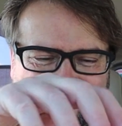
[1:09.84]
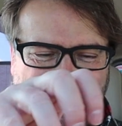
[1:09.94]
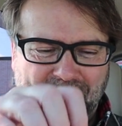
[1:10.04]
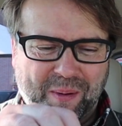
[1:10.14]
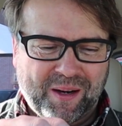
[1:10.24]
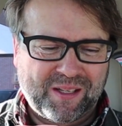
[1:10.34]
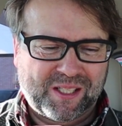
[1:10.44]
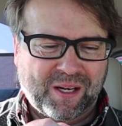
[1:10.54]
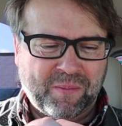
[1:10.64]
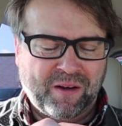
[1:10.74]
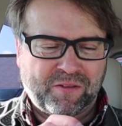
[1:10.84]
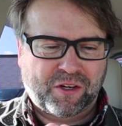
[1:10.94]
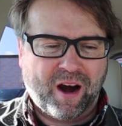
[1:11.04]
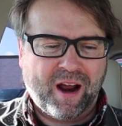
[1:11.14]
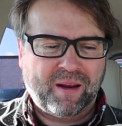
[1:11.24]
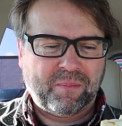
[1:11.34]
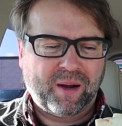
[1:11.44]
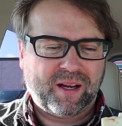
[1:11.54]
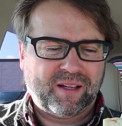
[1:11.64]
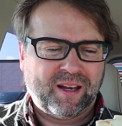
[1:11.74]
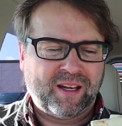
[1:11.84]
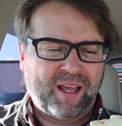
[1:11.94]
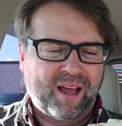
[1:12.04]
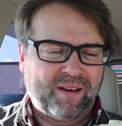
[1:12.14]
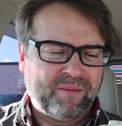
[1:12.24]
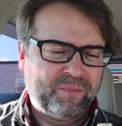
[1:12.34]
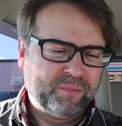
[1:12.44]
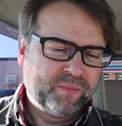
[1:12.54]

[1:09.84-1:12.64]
compared to some I've tried, but then again,